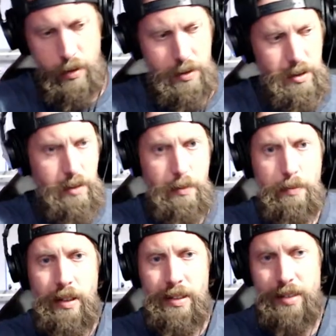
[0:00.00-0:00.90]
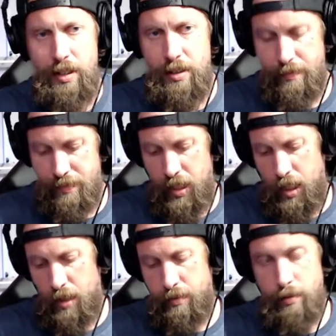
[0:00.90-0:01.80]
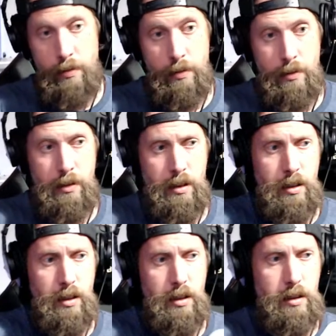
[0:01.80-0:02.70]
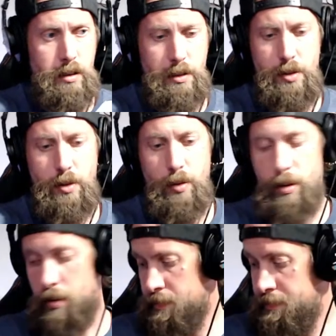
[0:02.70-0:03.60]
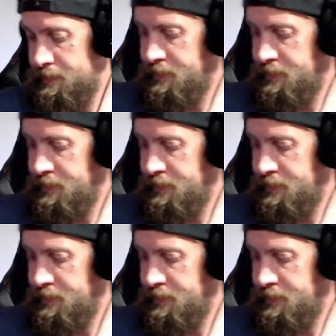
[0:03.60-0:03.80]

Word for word: Here's the PlayStation 5 controller.